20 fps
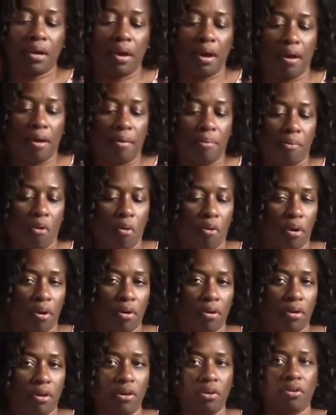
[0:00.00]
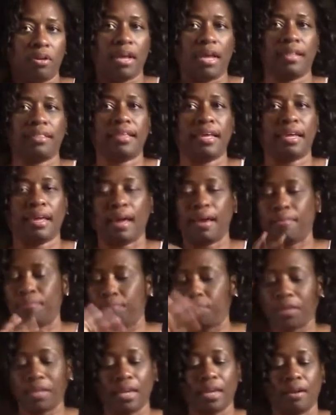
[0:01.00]
um, or a new day. I think I,
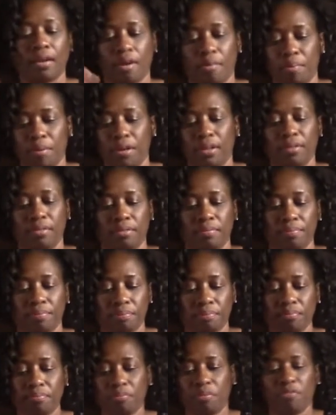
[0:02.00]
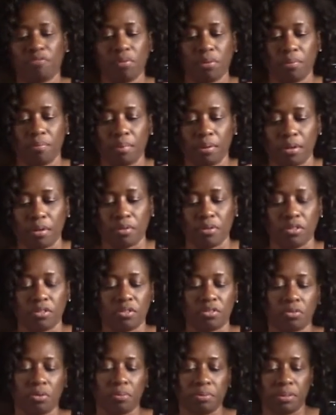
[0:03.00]
again I'll put it below the
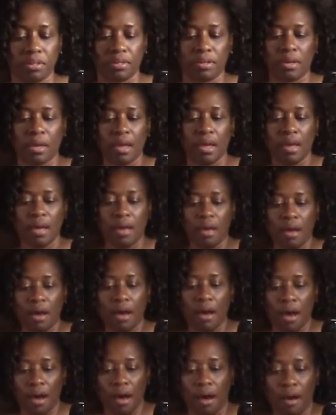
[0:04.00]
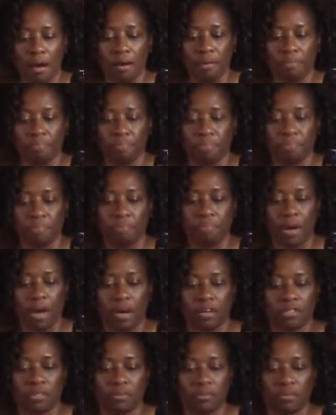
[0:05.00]
description um,
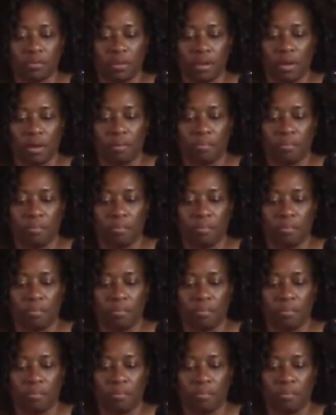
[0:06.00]
box um,